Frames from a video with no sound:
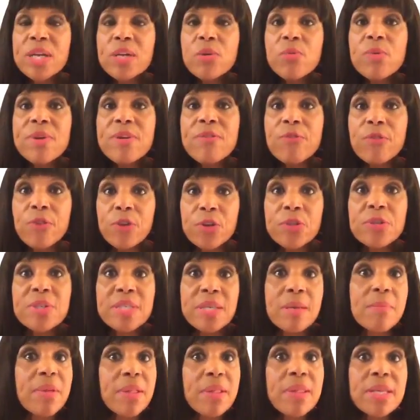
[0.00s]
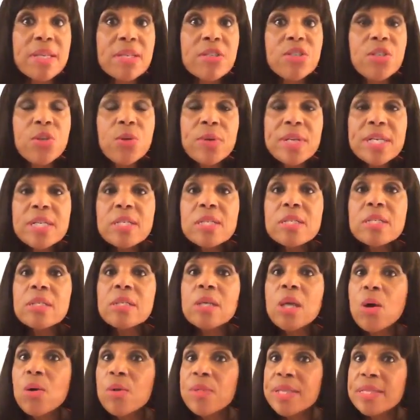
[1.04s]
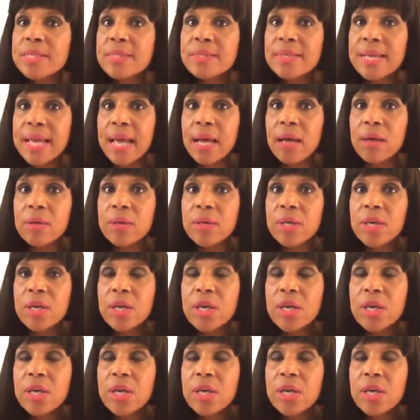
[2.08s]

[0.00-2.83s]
reverse some of this. You can slow this down.